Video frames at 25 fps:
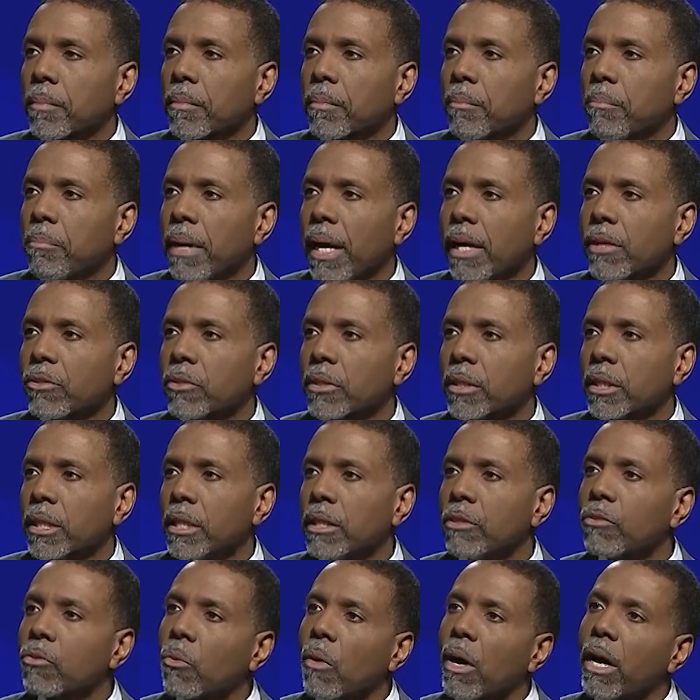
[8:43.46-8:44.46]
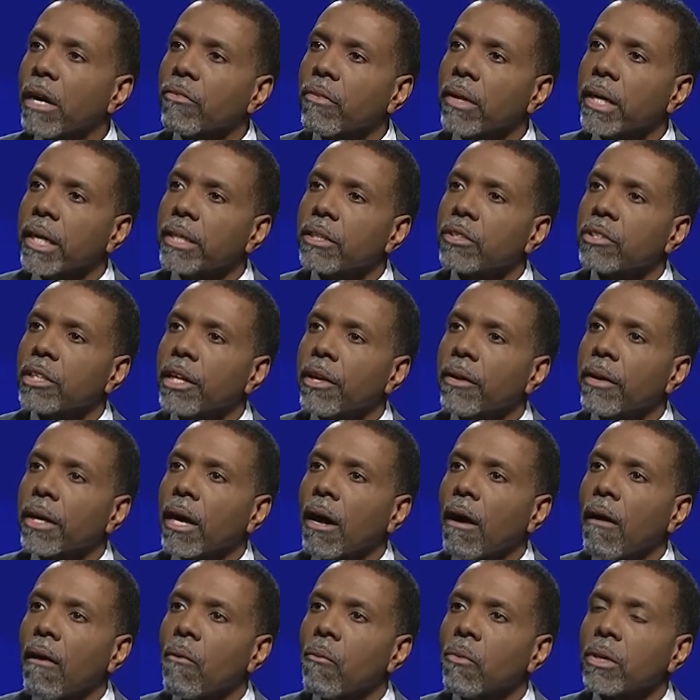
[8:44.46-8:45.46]
Pastor Ken's wife, Ann Terry,
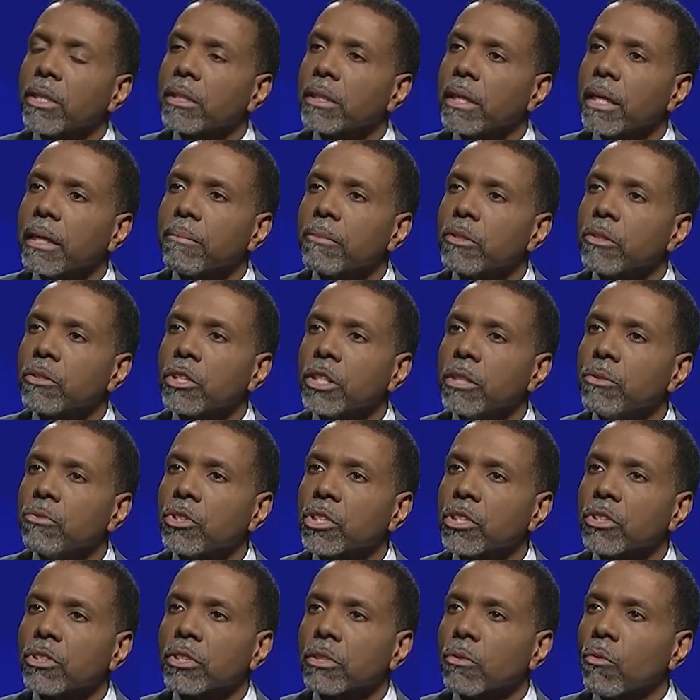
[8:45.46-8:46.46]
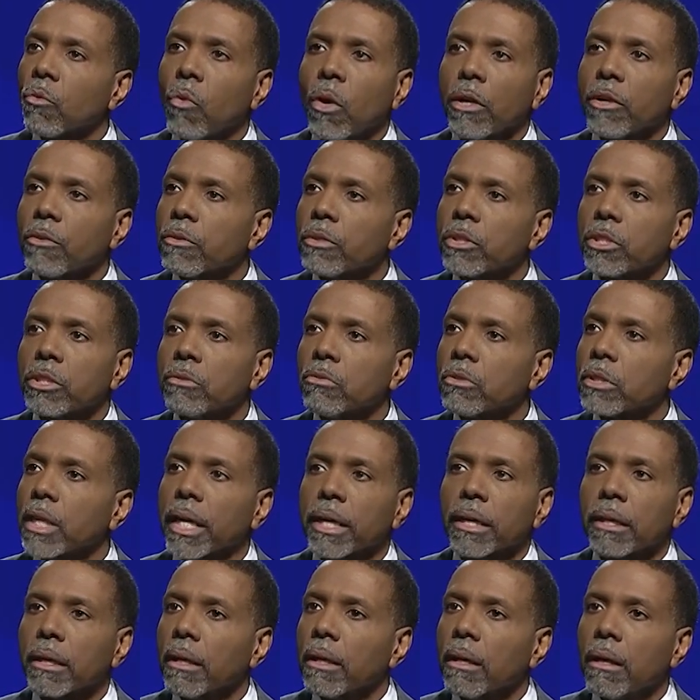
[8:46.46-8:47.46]
called one time, and she was just wondering. She was
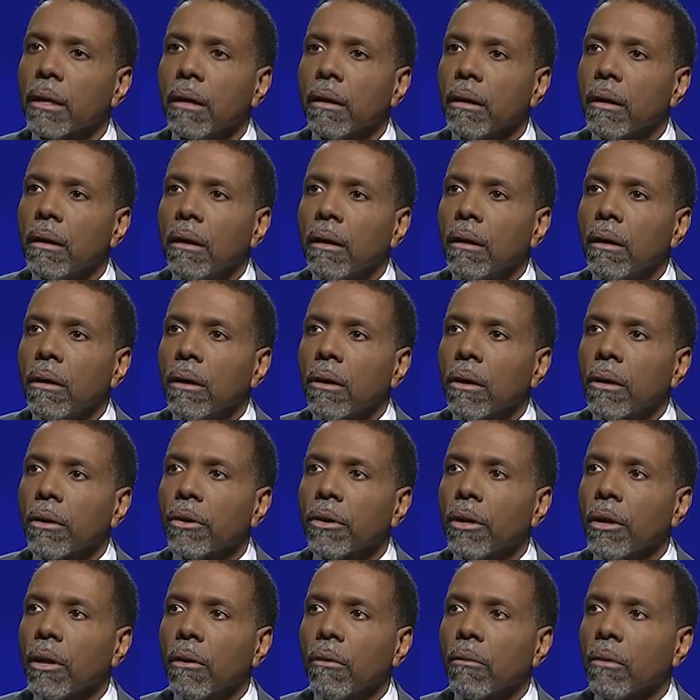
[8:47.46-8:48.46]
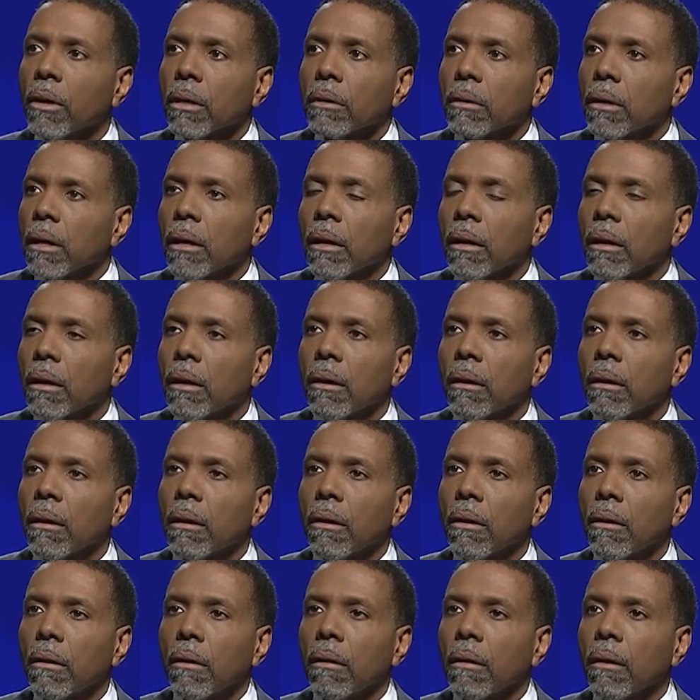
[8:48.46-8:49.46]
like, you know,
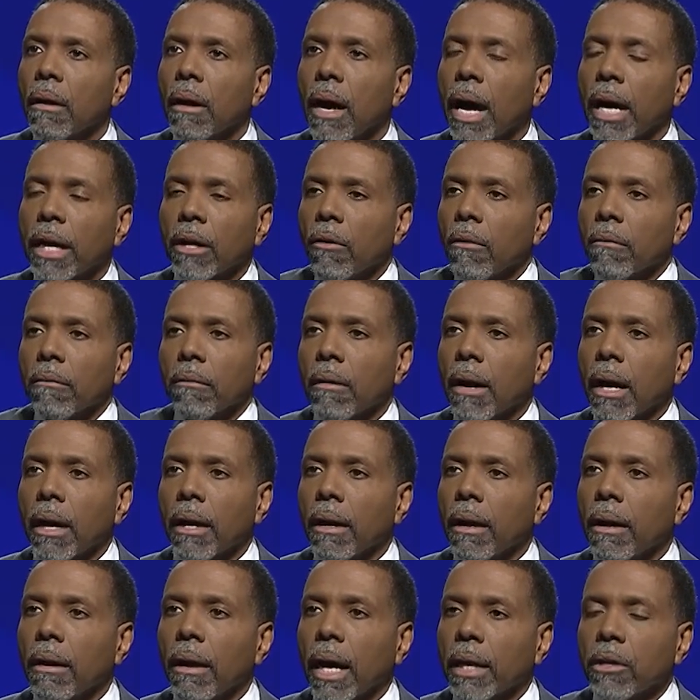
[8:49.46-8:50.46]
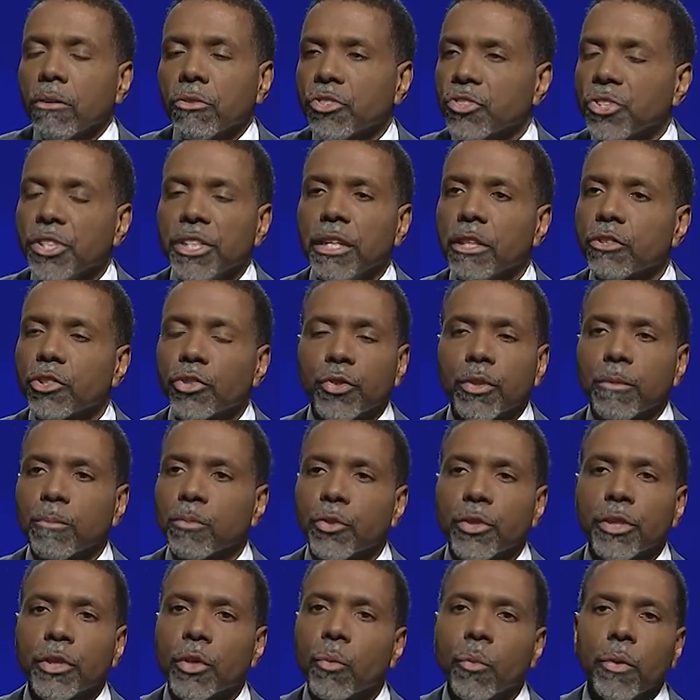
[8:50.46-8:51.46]
I don't, I don't see any
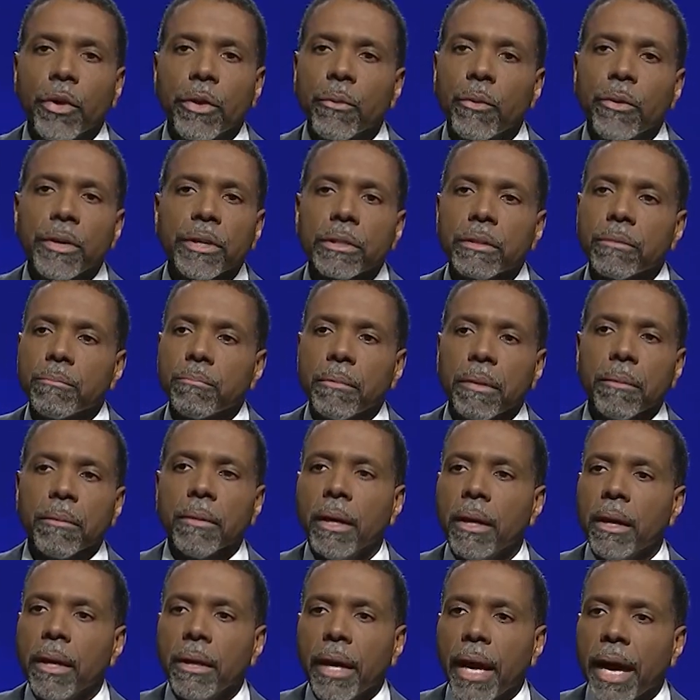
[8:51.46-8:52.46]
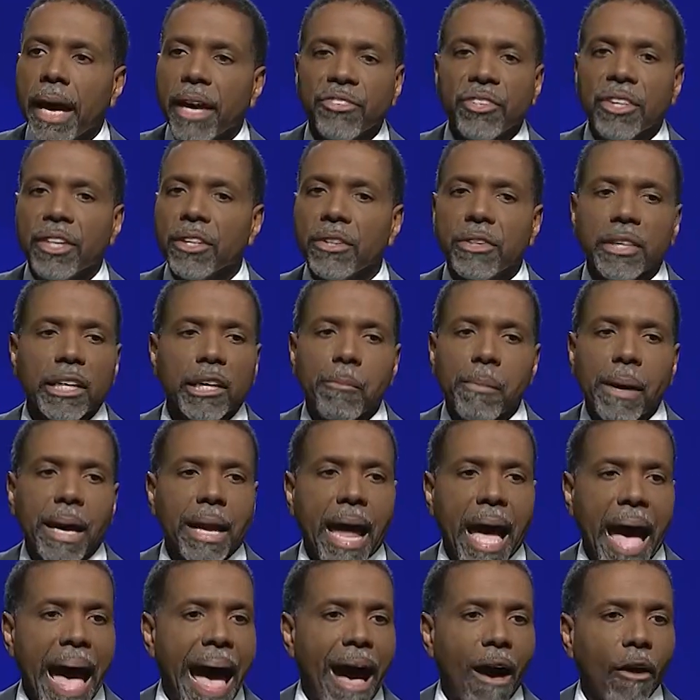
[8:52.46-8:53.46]
scripture anywhere where it has anything about a
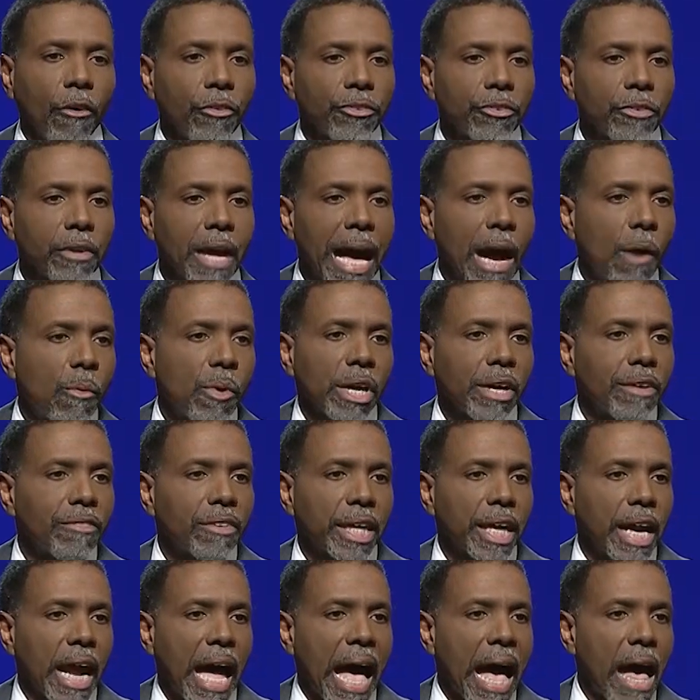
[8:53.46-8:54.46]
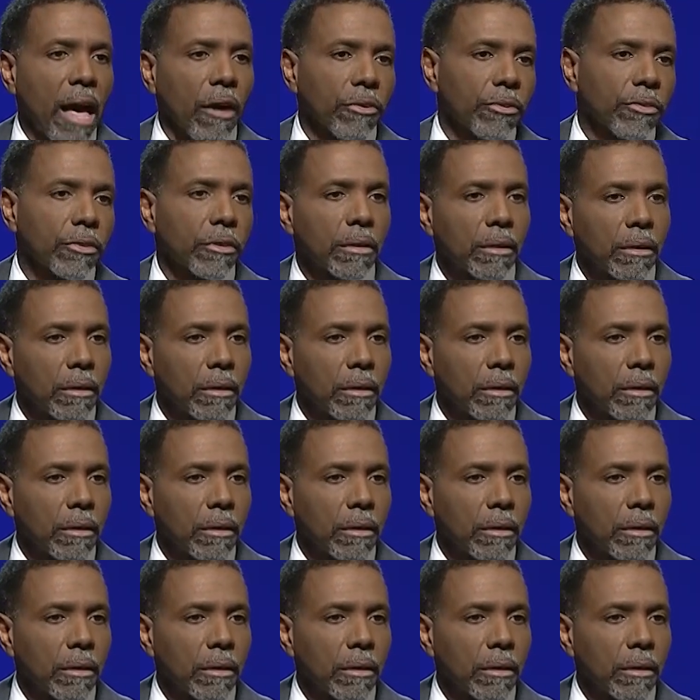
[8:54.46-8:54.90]
house. How are we going to get a house?